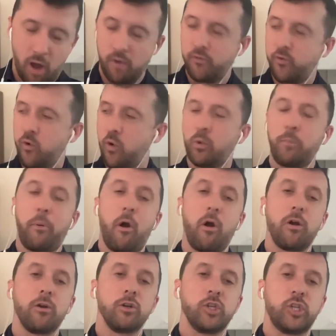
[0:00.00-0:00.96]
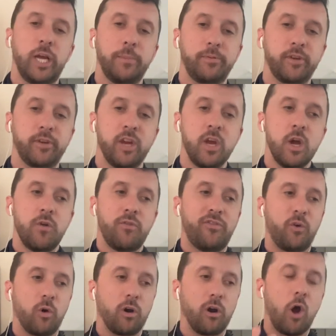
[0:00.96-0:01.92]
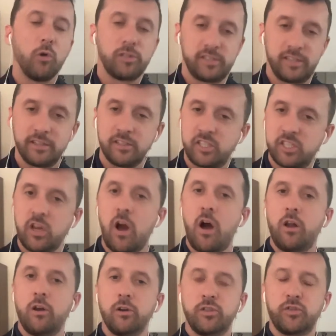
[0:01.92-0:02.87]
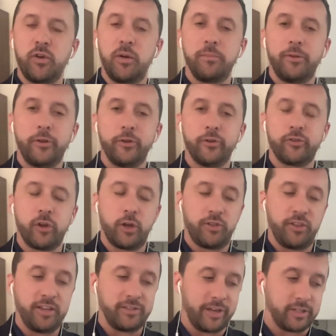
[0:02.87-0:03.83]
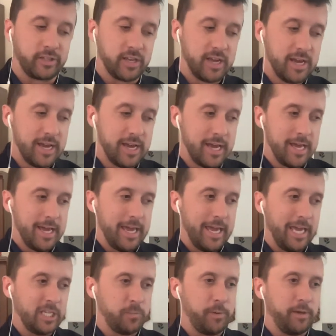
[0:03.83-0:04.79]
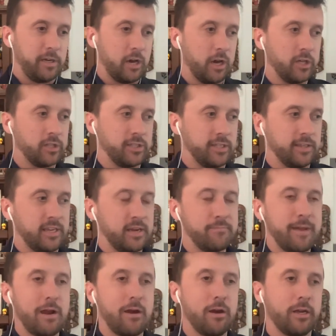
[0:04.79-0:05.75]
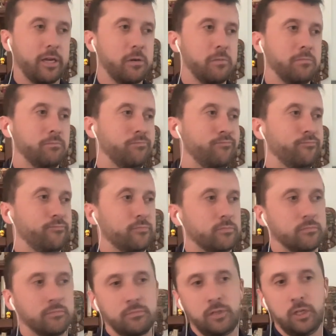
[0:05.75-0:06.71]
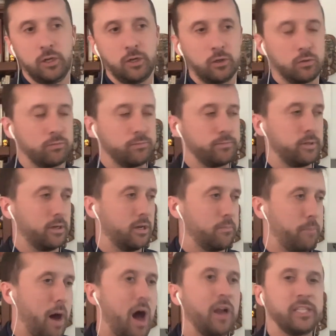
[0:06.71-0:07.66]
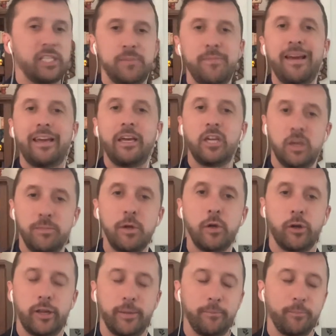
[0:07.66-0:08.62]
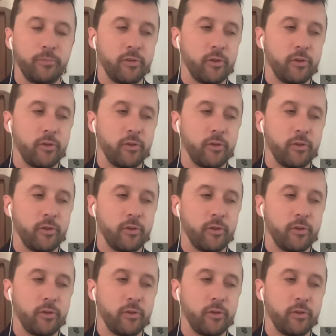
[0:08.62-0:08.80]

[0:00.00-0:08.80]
formal partnerships, for hosting scholars from these think tanks, is because in the American policymaking community,